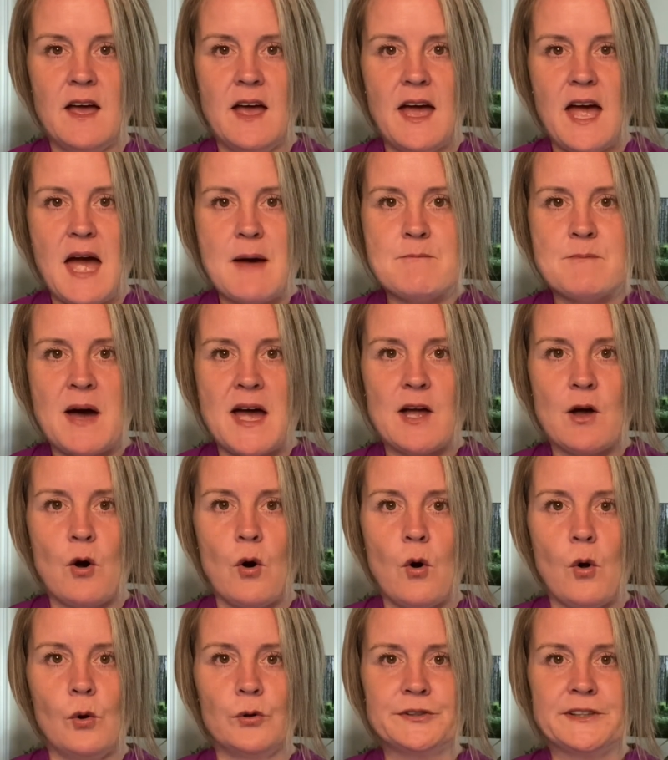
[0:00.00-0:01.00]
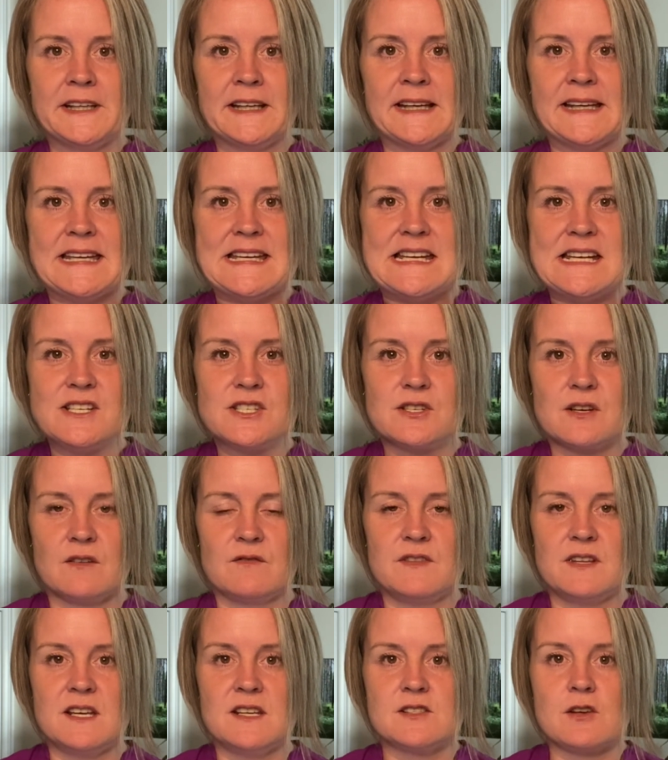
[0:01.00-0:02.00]
And by holding each of
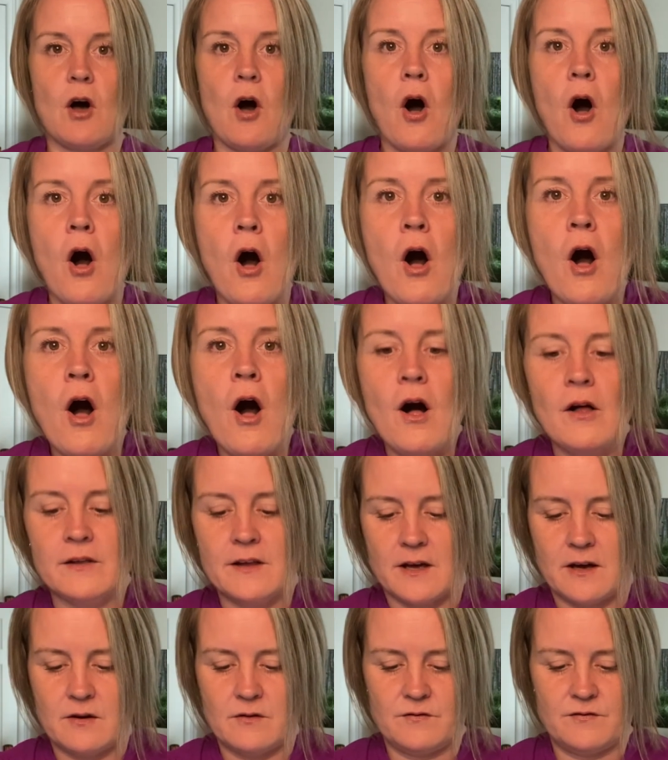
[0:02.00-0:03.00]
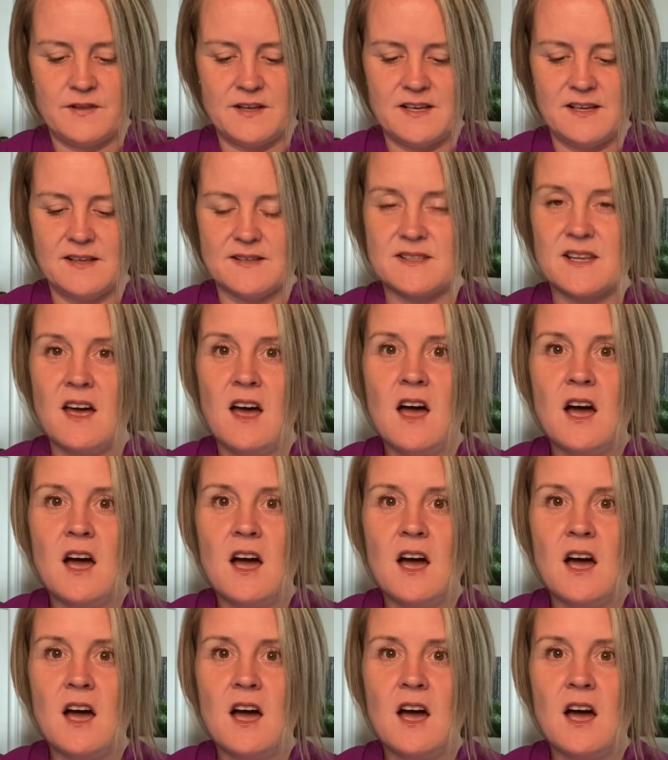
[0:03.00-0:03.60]
these, all of these,